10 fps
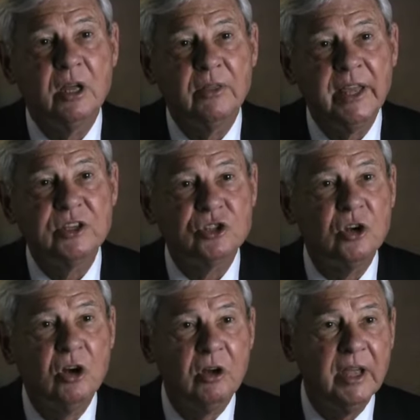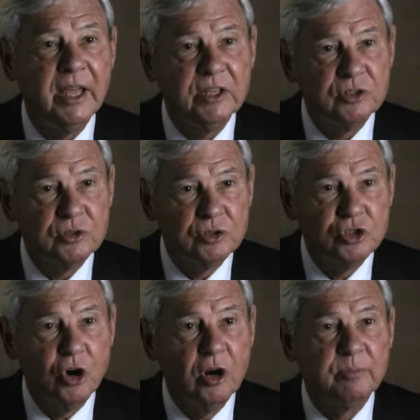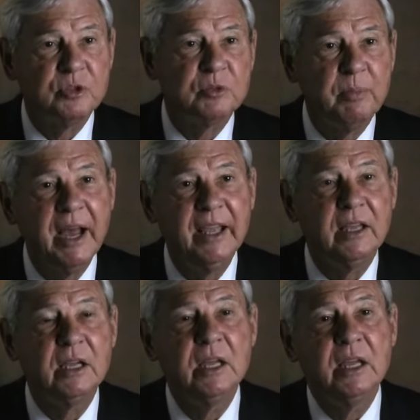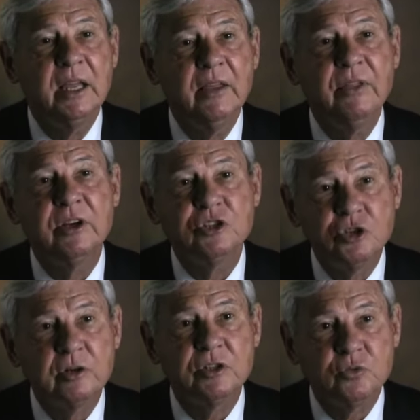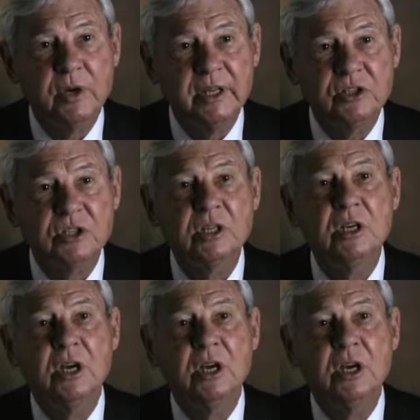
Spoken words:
they saw a sharp spike in their insurance rates.